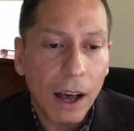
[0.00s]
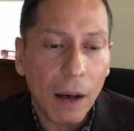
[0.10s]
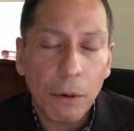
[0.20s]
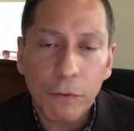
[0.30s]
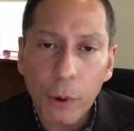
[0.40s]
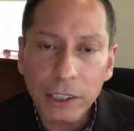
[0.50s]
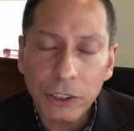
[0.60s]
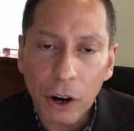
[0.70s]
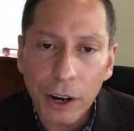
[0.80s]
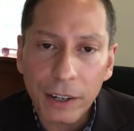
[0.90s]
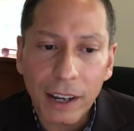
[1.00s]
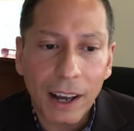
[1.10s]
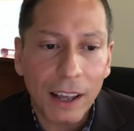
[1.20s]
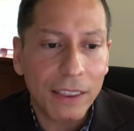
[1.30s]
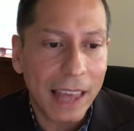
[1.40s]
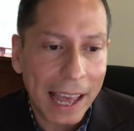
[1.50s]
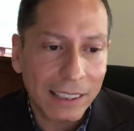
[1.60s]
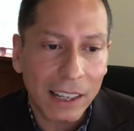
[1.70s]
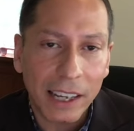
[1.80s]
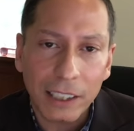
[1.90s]
Uh, before I start, uh,
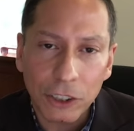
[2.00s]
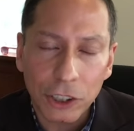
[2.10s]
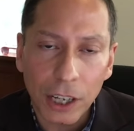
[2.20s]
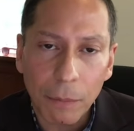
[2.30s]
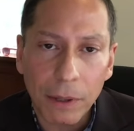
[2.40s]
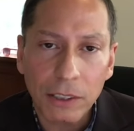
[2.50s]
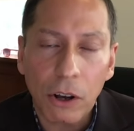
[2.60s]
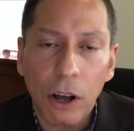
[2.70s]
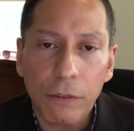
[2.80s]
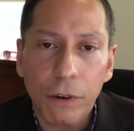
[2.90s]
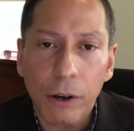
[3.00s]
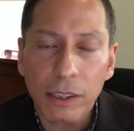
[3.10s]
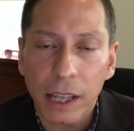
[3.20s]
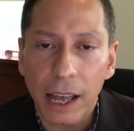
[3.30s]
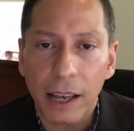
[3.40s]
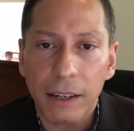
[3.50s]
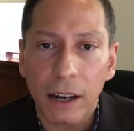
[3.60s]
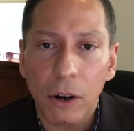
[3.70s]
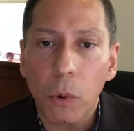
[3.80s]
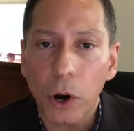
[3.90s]
thanks to InCHIP and to all the folks that
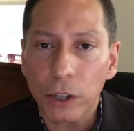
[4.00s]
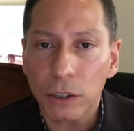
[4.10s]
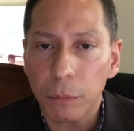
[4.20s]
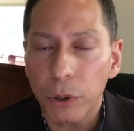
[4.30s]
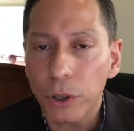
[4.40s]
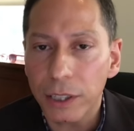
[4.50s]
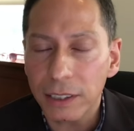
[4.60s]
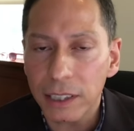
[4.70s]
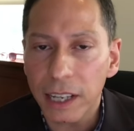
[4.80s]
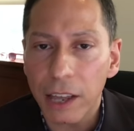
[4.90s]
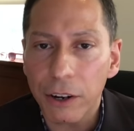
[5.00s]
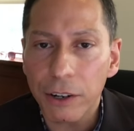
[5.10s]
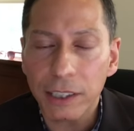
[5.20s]
uh, work to pull this together.